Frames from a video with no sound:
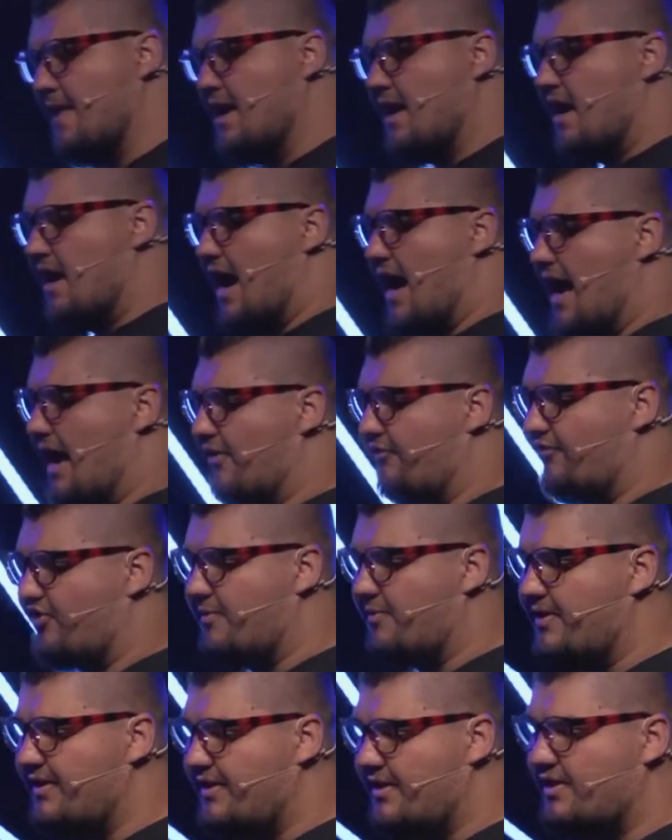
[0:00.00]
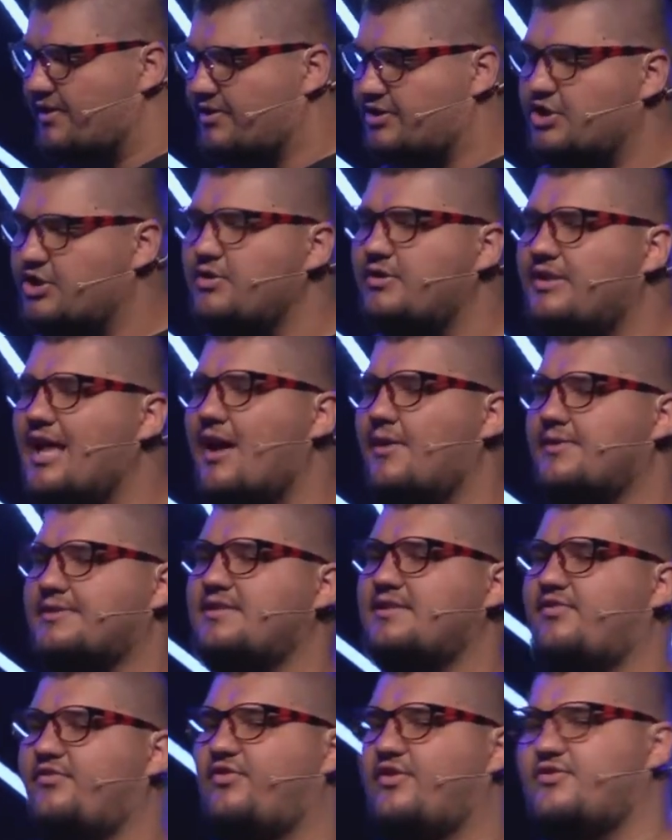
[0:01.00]
uh, from the year
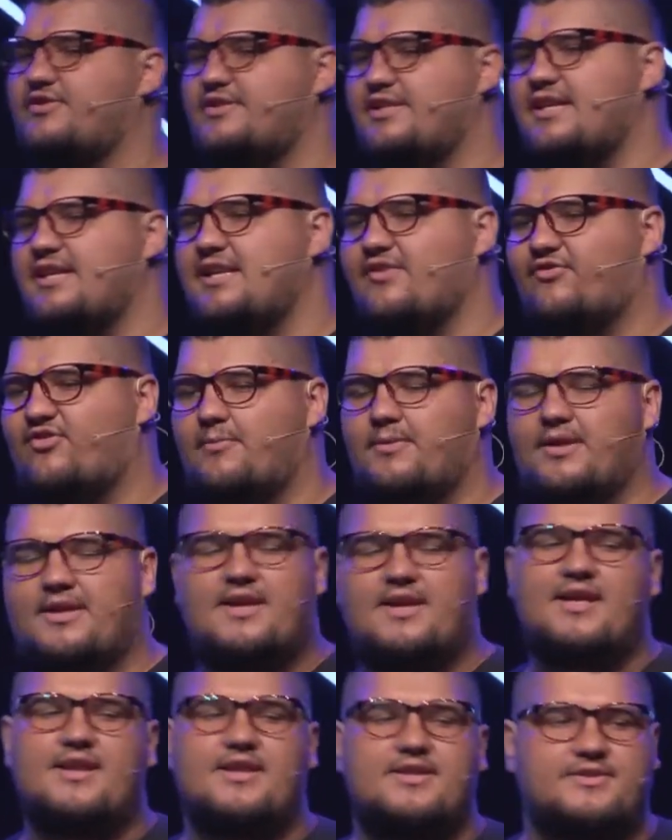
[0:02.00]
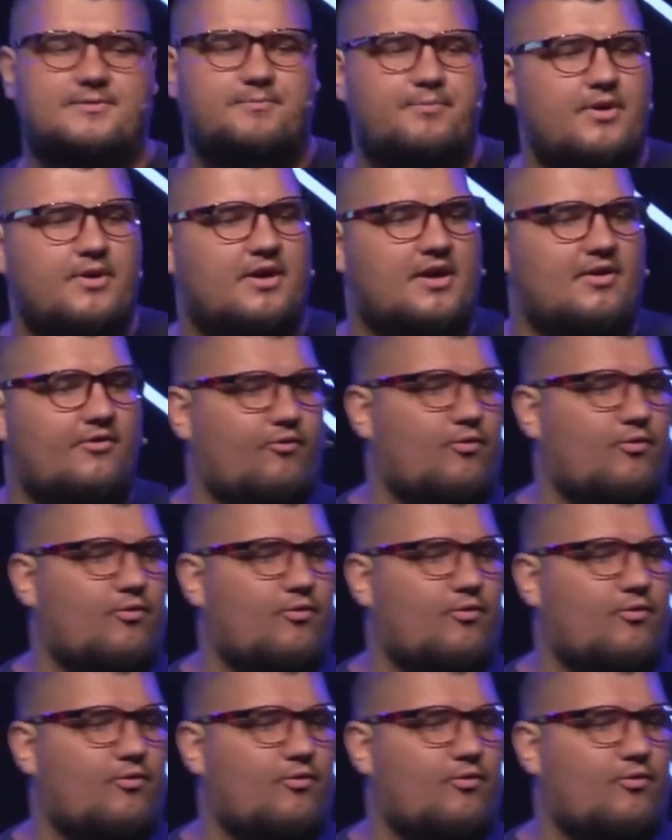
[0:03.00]
2015 from the Guinness Book of